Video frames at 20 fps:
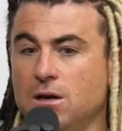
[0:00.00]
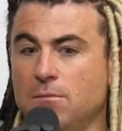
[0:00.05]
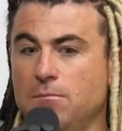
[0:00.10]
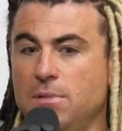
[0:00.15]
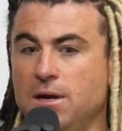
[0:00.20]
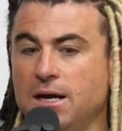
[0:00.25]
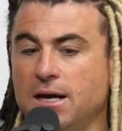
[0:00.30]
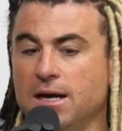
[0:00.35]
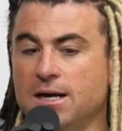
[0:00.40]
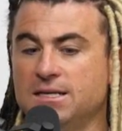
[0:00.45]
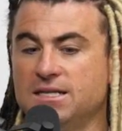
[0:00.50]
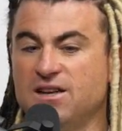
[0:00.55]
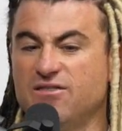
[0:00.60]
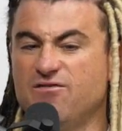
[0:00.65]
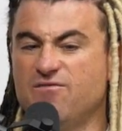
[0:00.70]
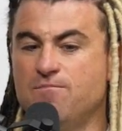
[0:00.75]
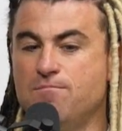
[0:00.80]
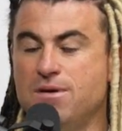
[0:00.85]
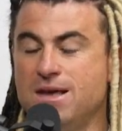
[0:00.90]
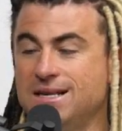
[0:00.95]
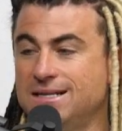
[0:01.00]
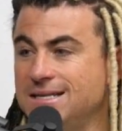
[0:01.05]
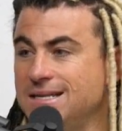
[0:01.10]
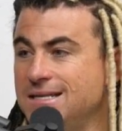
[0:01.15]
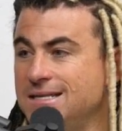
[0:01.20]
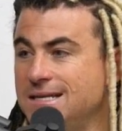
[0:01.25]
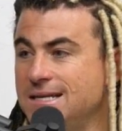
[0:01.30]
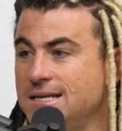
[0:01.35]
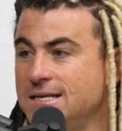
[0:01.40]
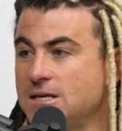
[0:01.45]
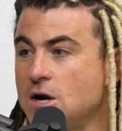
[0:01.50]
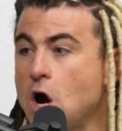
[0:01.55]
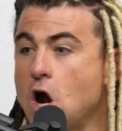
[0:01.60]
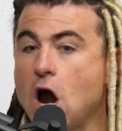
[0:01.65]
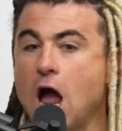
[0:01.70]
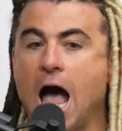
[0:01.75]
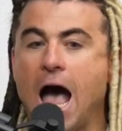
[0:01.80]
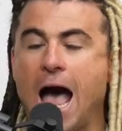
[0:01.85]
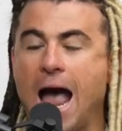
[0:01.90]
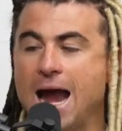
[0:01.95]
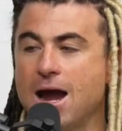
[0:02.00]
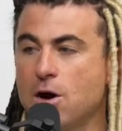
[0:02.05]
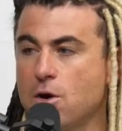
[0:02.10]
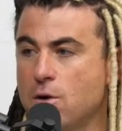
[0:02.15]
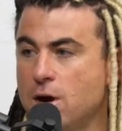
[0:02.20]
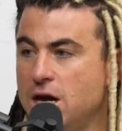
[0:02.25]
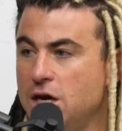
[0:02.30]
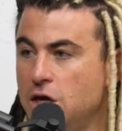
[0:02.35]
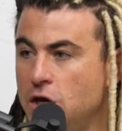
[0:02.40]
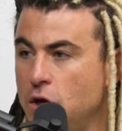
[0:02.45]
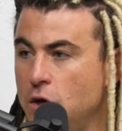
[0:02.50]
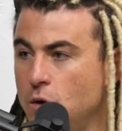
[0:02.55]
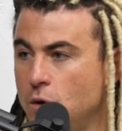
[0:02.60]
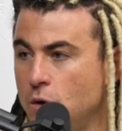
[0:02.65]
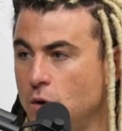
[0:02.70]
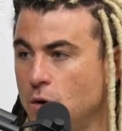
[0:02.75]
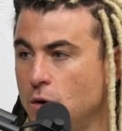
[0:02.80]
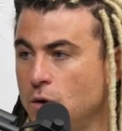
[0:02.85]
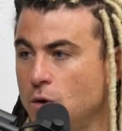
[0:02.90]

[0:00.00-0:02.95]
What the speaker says: because if businesses aren't hiring you,